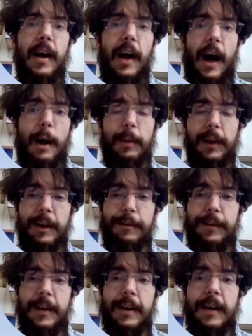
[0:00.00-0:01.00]
I believe
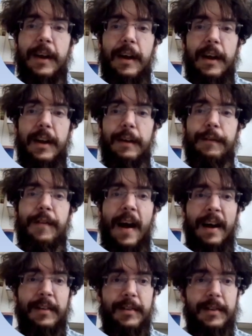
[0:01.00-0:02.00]
the
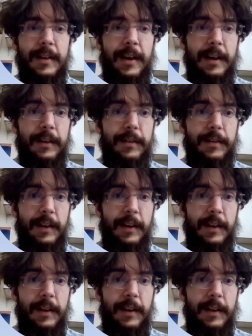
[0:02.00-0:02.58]
vastness